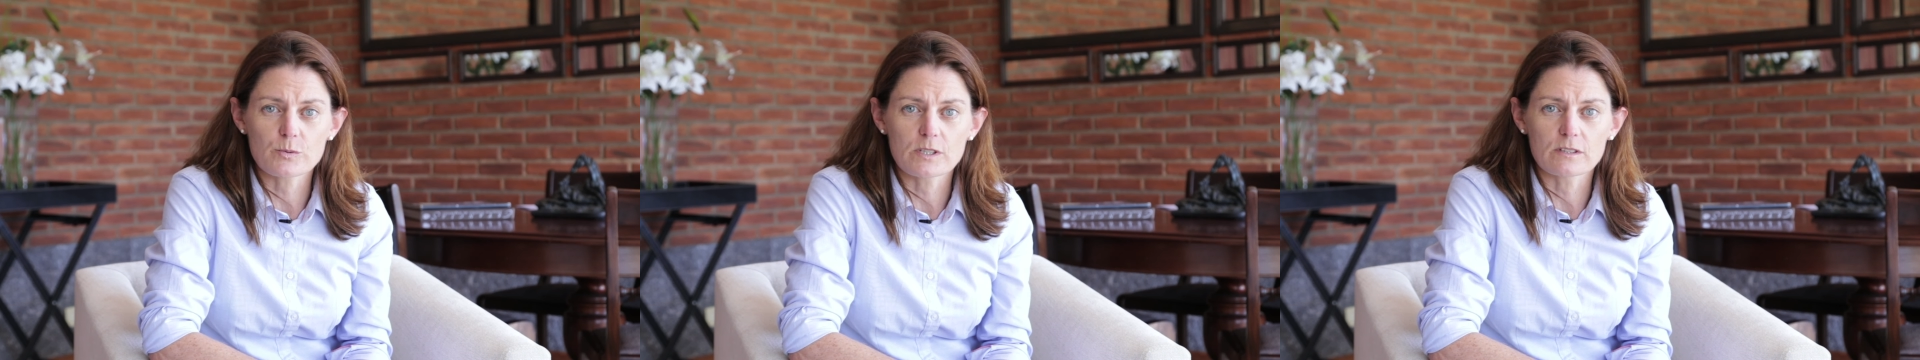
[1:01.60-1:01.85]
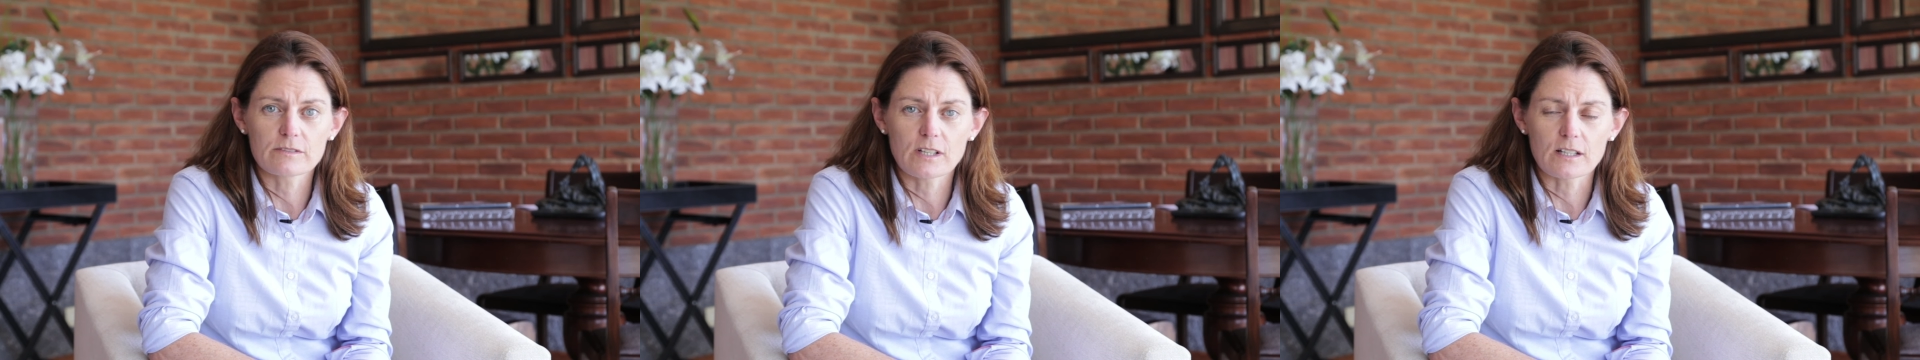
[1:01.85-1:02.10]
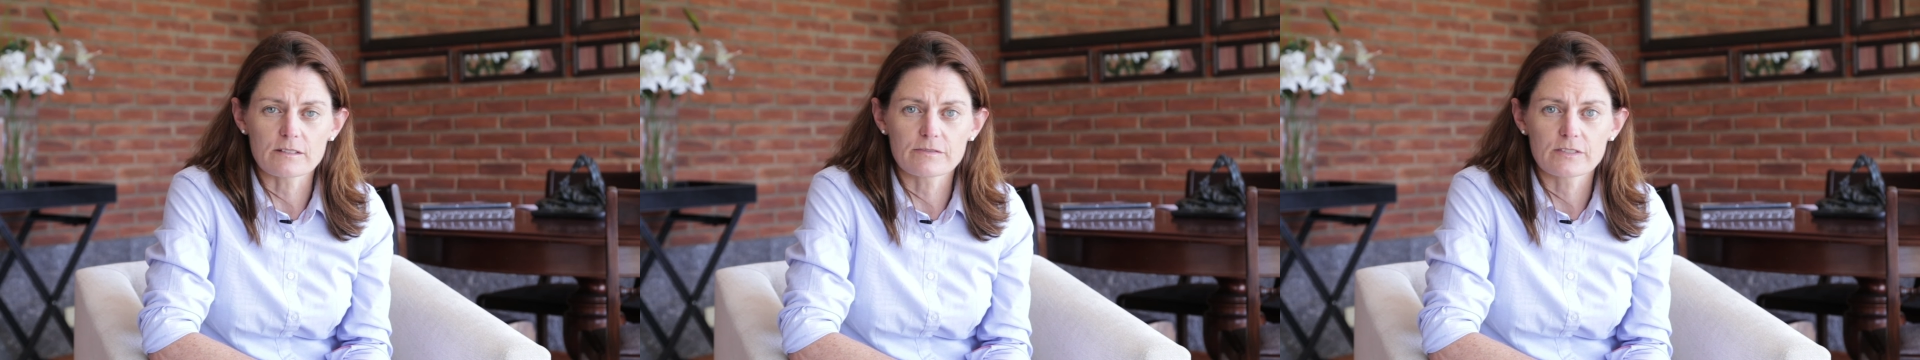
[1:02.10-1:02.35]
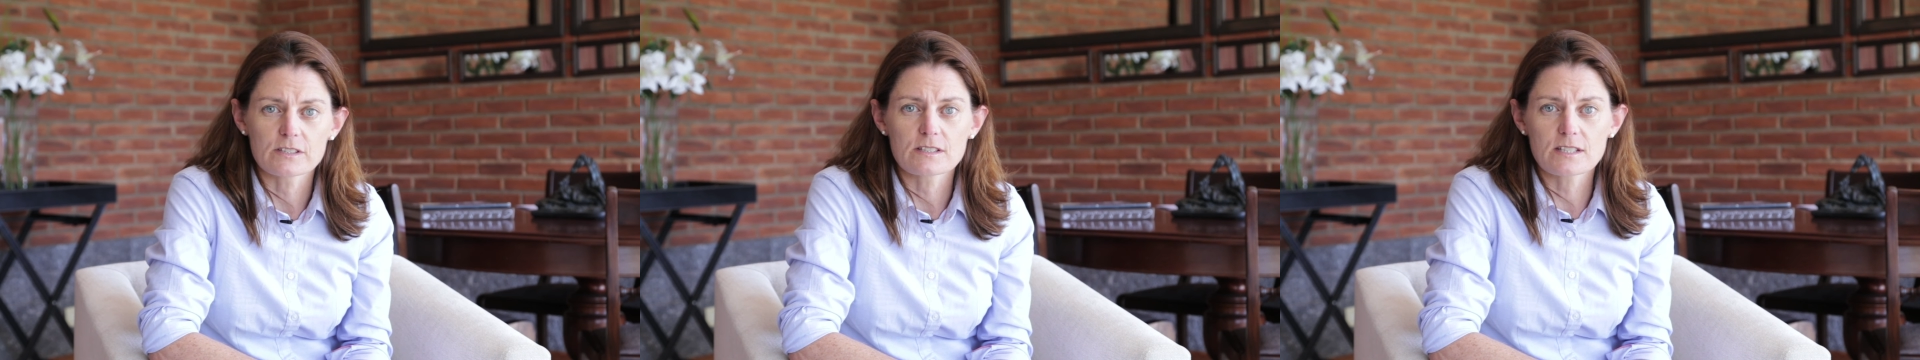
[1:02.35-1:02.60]
week of
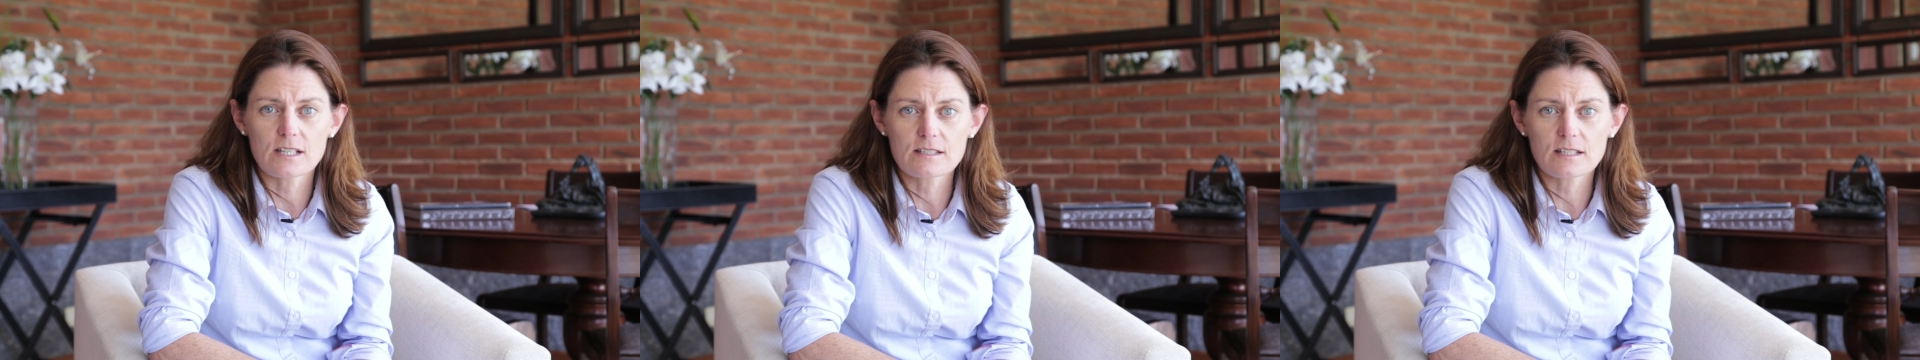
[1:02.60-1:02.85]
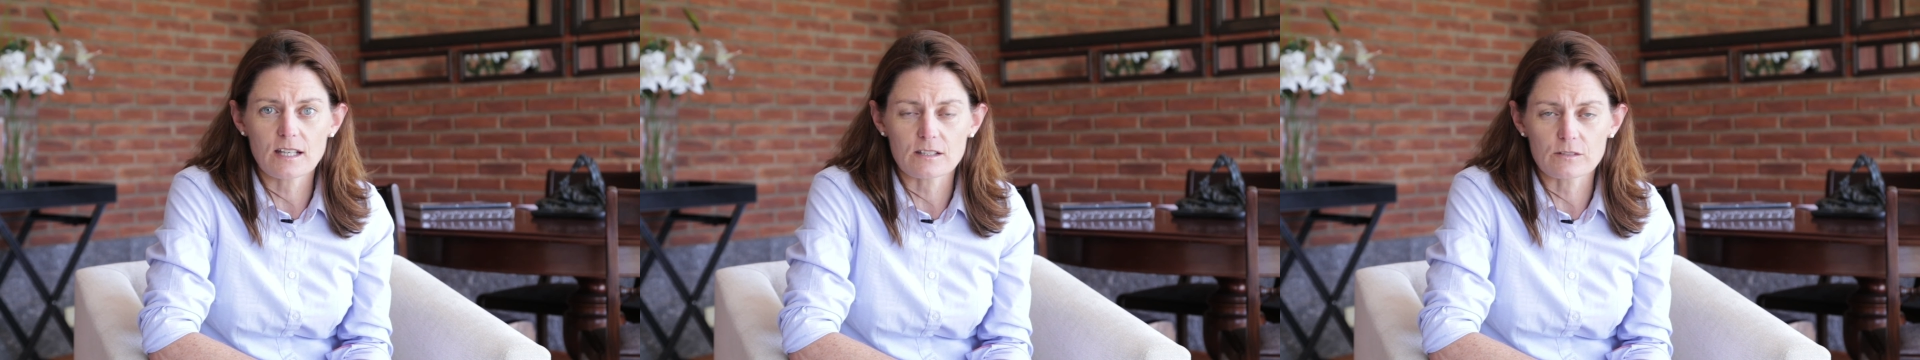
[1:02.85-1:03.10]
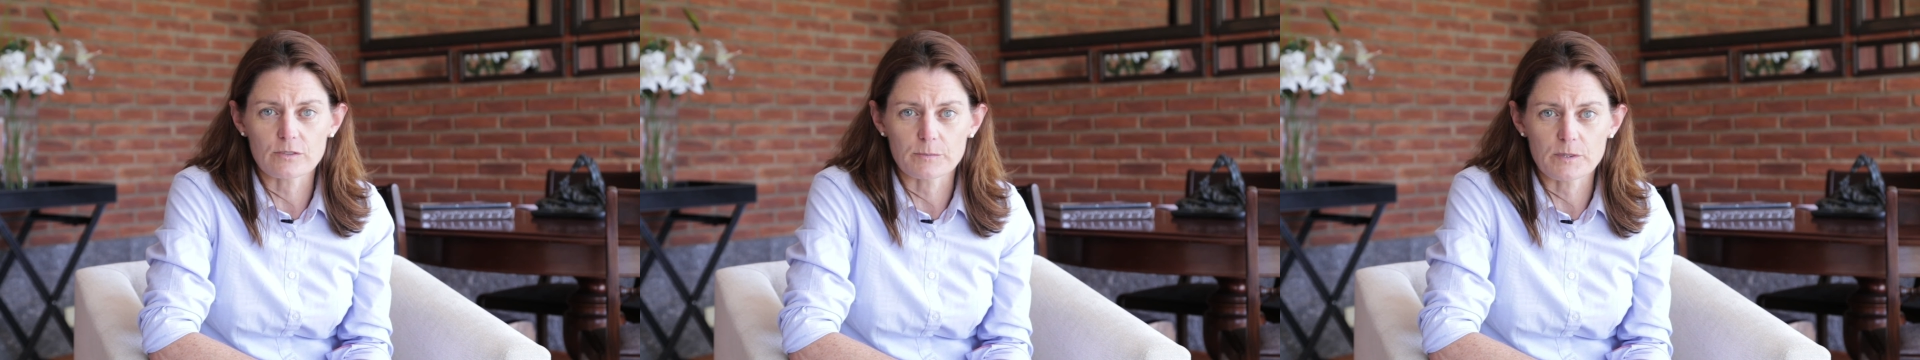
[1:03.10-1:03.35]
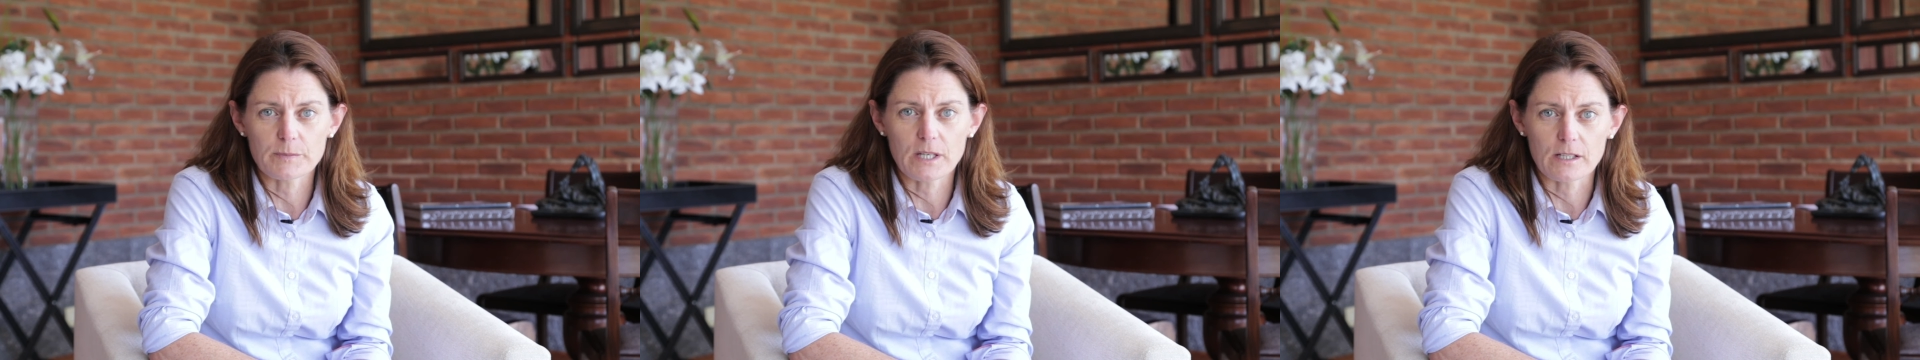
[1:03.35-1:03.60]
life tend to get it from
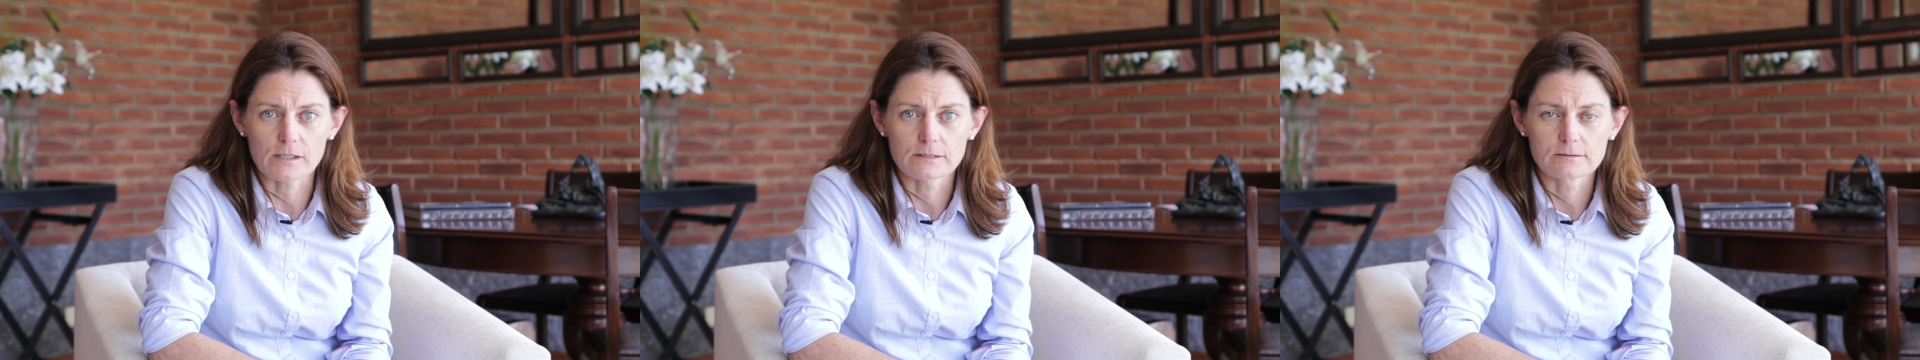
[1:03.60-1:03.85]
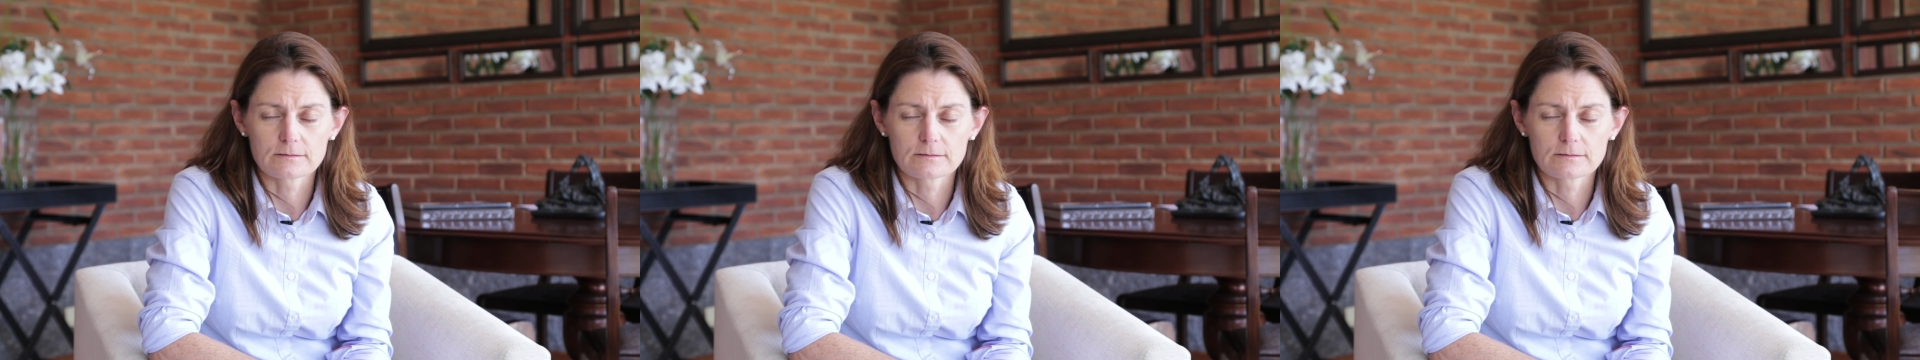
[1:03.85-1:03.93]
the mare.